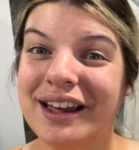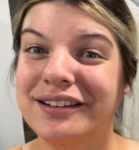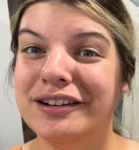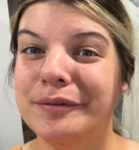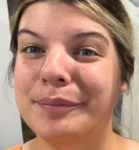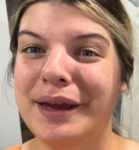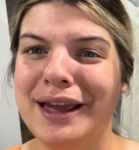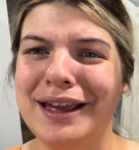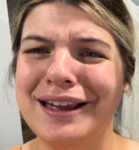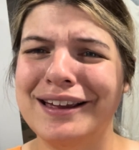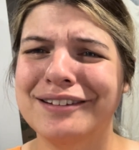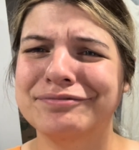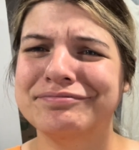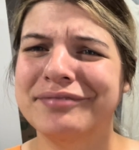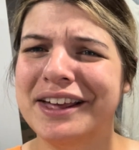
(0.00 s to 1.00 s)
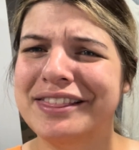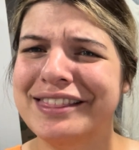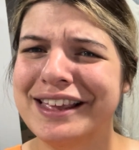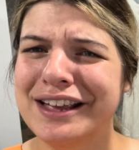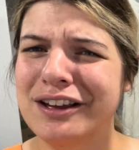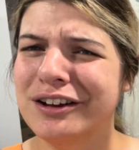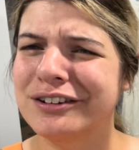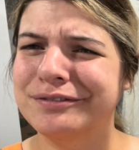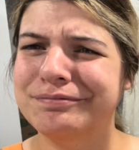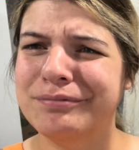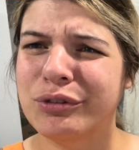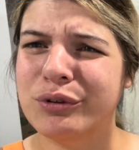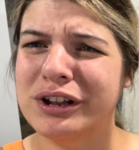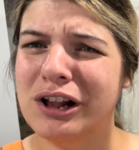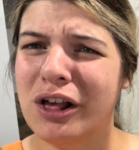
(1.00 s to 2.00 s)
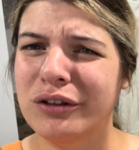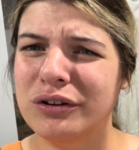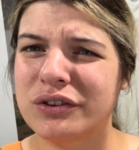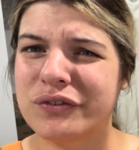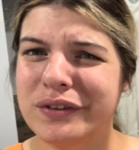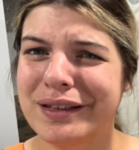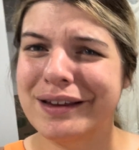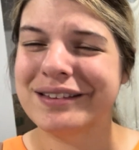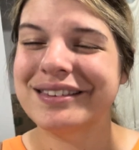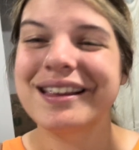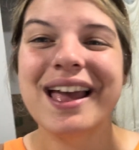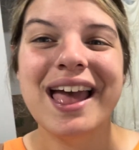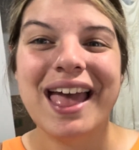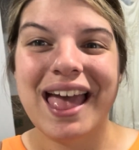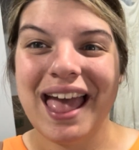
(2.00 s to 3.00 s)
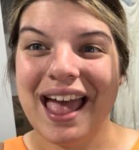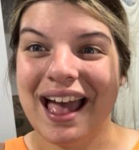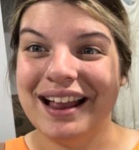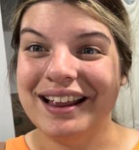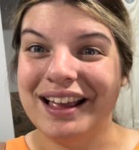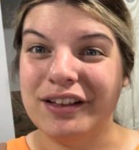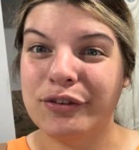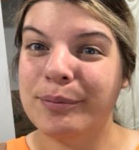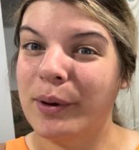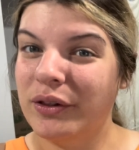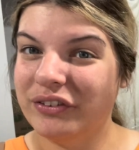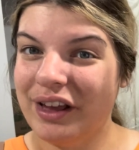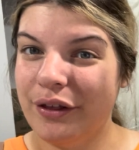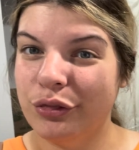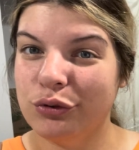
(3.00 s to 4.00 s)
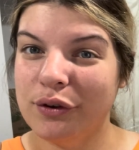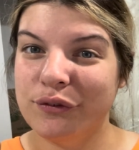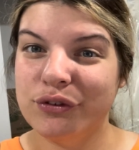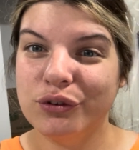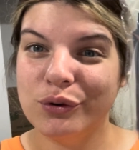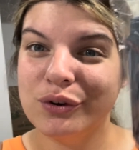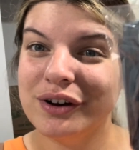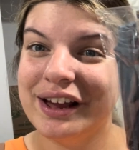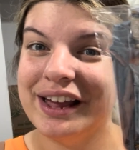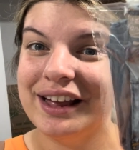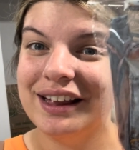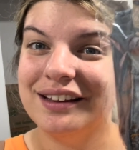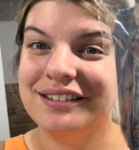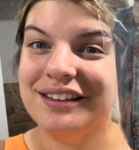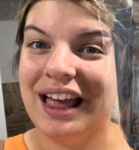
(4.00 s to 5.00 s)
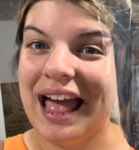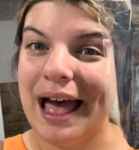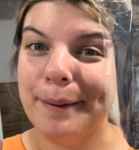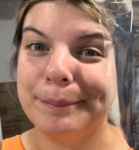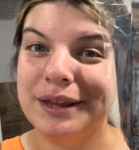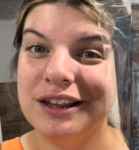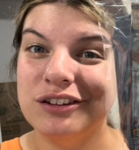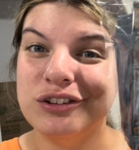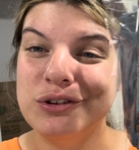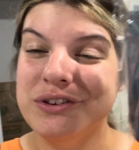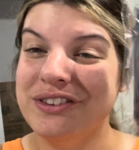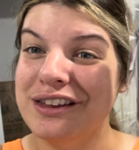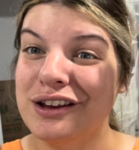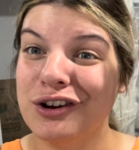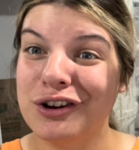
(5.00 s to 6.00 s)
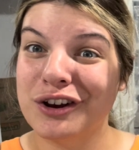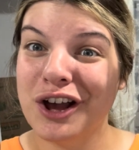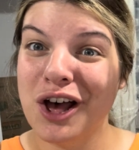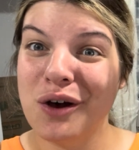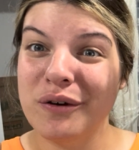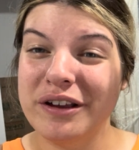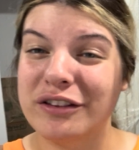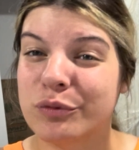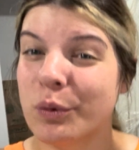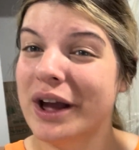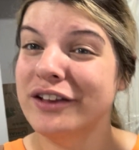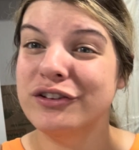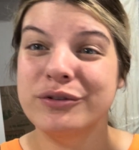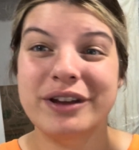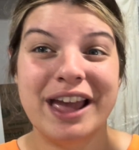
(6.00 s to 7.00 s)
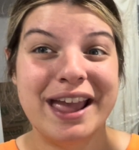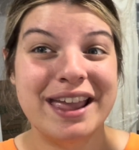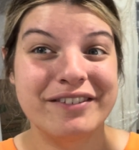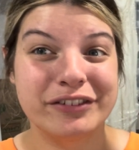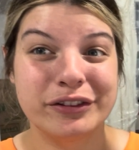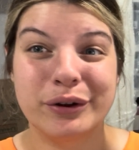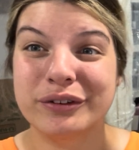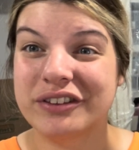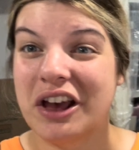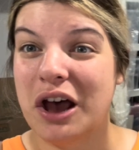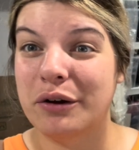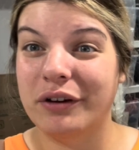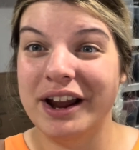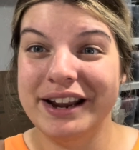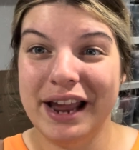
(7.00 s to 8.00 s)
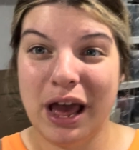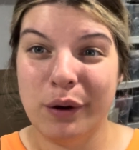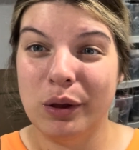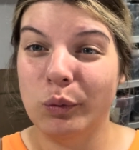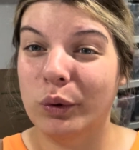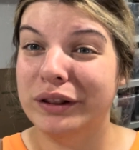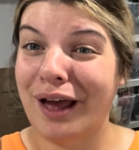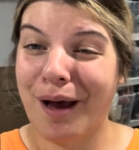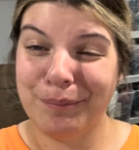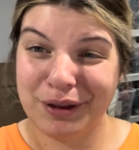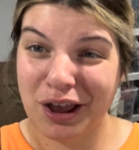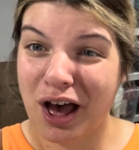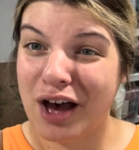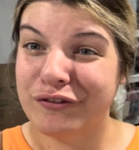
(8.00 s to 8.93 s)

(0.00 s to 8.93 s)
did pay, I think, $3 for this at a small town thrift store, and happy to see her go because Y2K, even though it's hot right now, it will not be hot